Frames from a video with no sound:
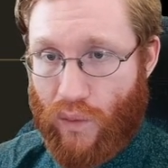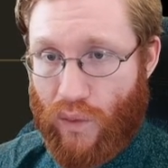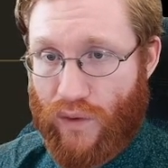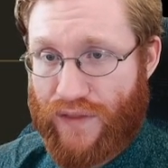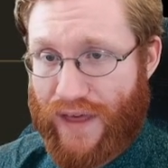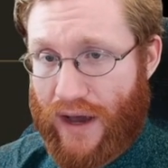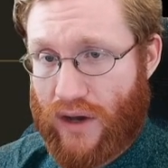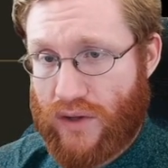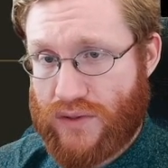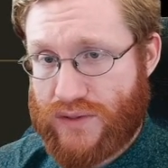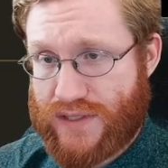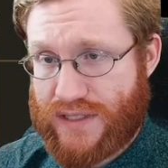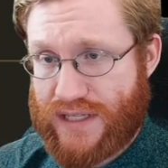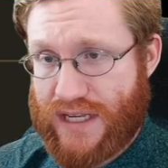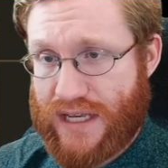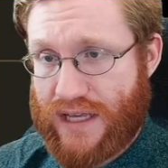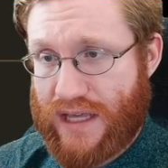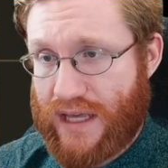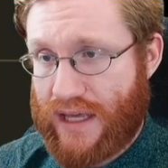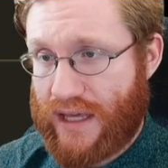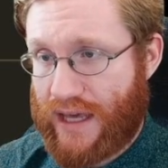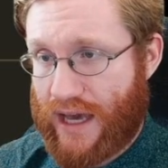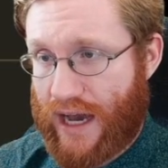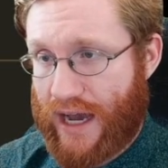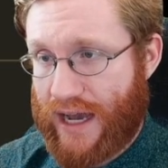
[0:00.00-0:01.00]
Without
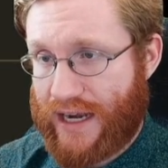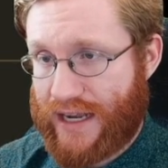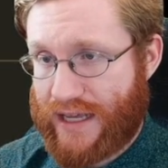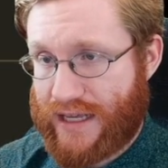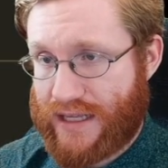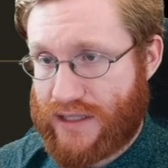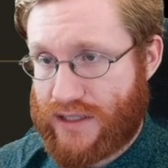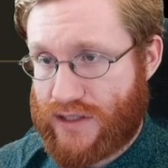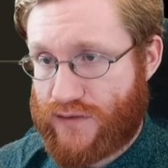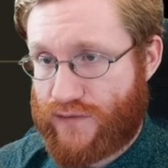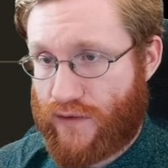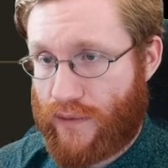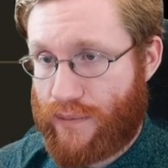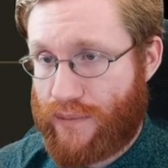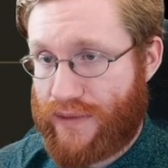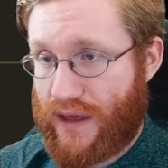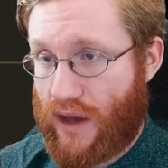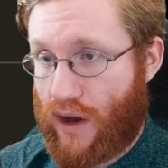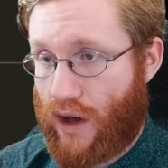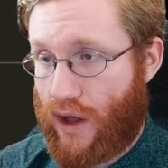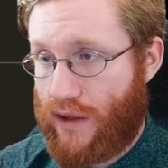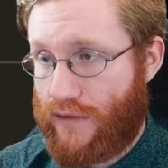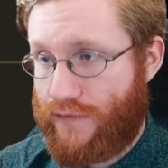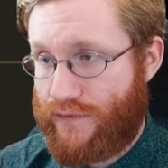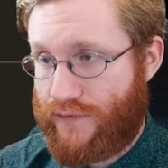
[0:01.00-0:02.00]
seeking guidance from
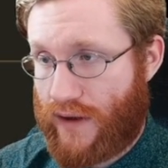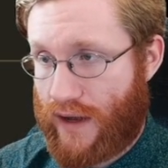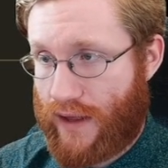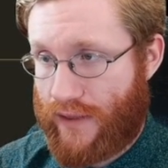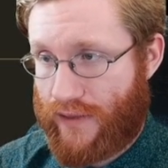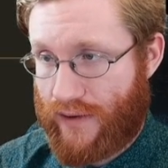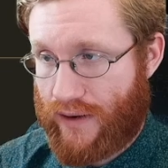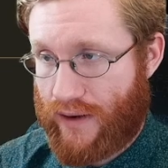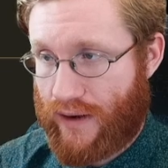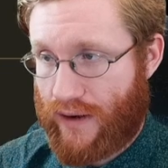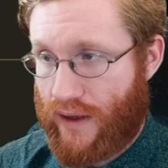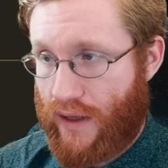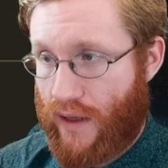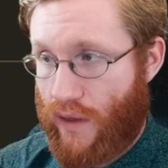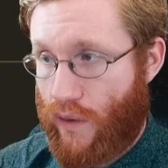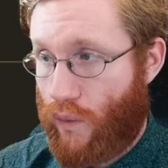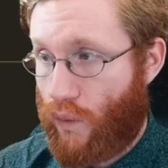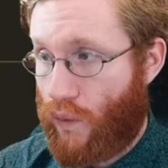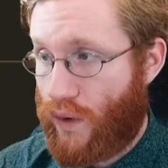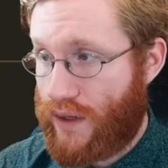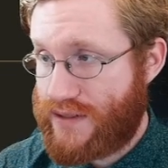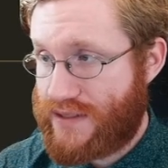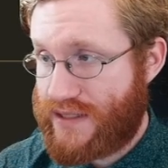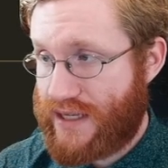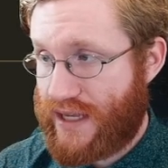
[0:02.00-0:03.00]
the Allfather,
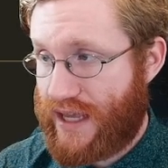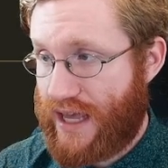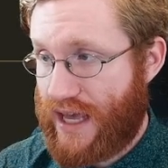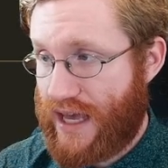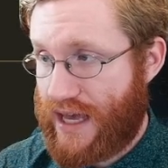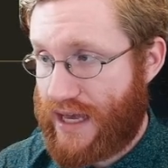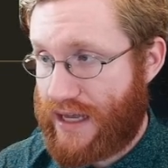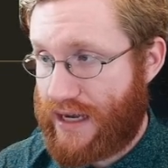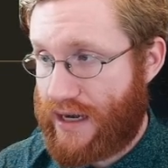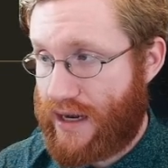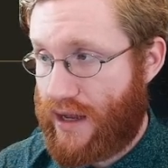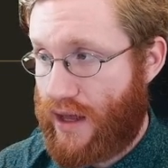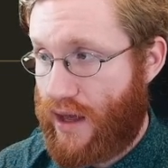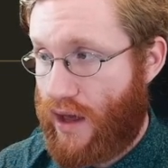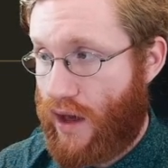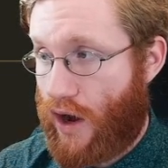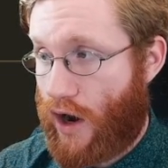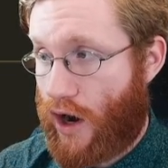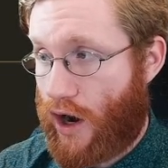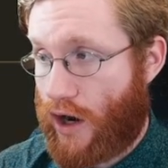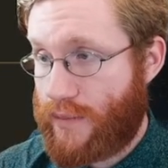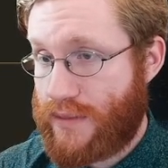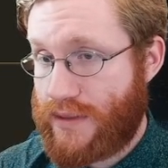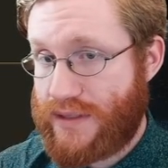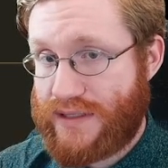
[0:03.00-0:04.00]
once again,
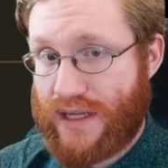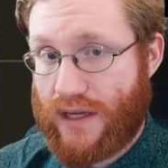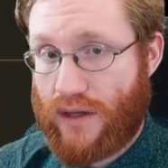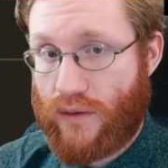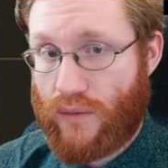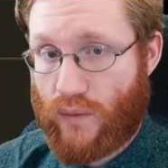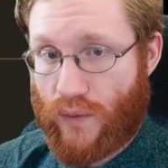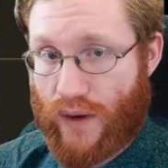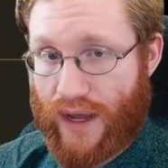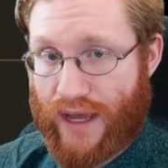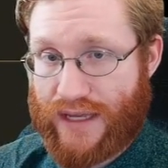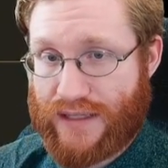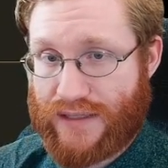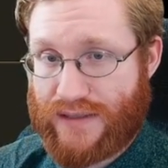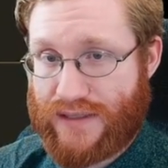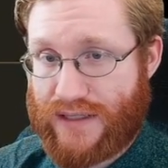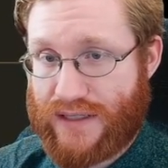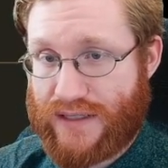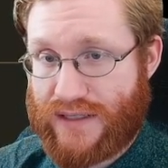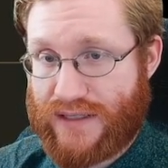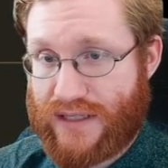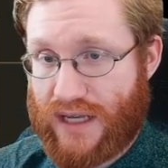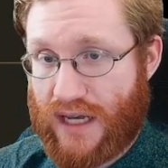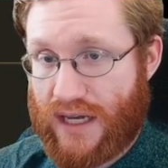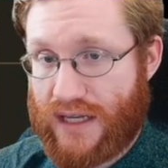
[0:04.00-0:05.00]
Armazel raised
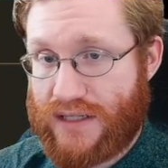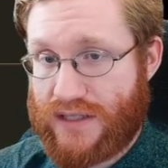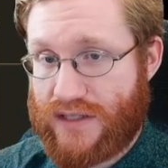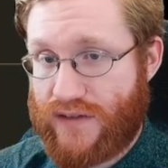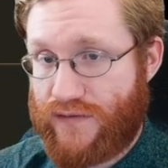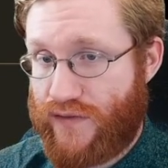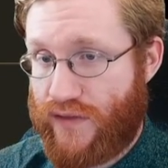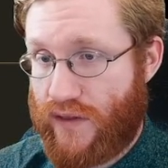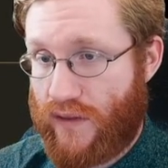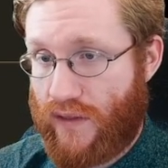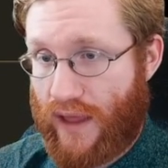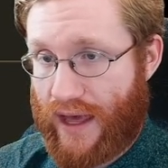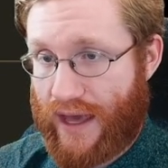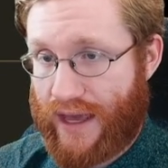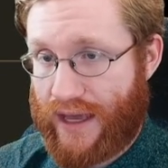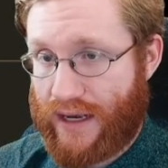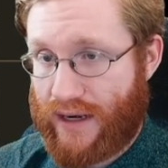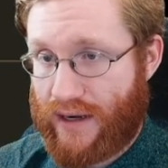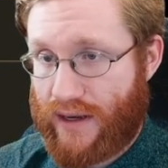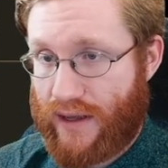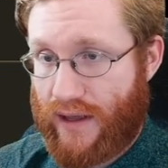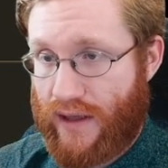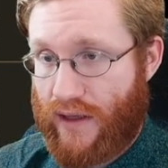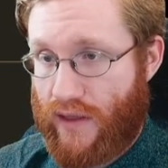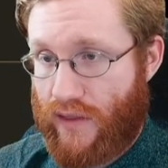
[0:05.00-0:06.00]
the Sons of the Light,